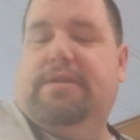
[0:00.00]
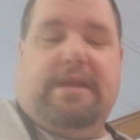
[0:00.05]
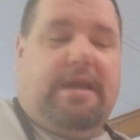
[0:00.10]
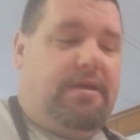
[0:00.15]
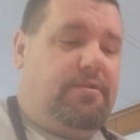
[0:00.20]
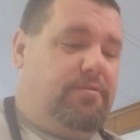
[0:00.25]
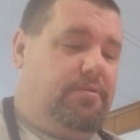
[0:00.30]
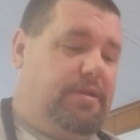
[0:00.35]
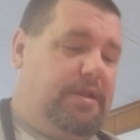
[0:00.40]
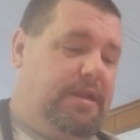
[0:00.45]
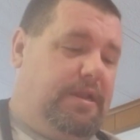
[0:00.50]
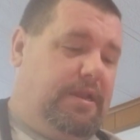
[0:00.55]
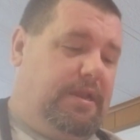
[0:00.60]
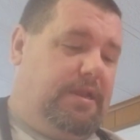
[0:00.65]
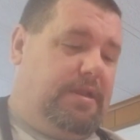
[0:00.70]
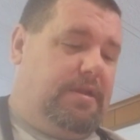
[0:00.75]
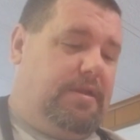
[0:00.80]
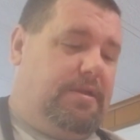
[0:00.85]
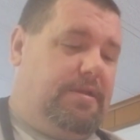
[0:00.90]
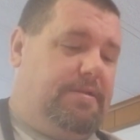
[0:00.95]
out on
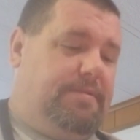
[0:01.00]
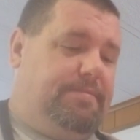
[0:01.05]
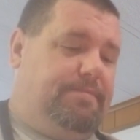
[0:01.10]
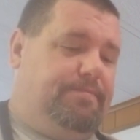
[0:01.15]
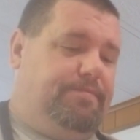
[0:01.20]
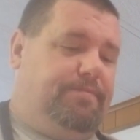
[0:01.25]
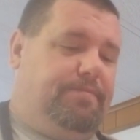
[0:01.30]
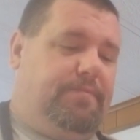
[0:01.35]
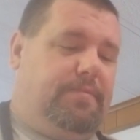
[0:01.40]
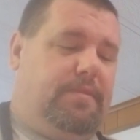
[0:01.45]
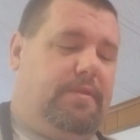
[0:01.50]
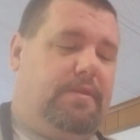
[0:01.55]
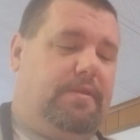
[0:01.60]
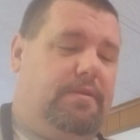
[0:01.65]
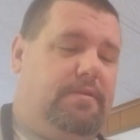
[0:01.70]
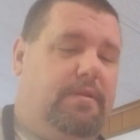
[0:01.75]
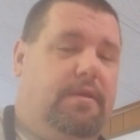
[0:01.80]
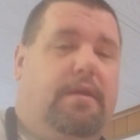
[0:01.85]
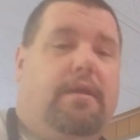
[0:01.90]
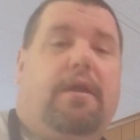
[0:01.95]
any
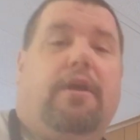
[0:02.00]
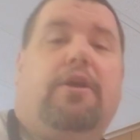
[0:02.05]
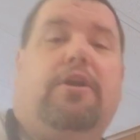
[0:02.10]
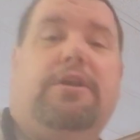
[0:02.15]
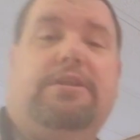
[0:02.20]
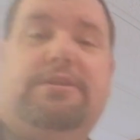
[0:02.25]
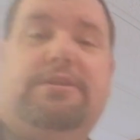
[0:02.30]
good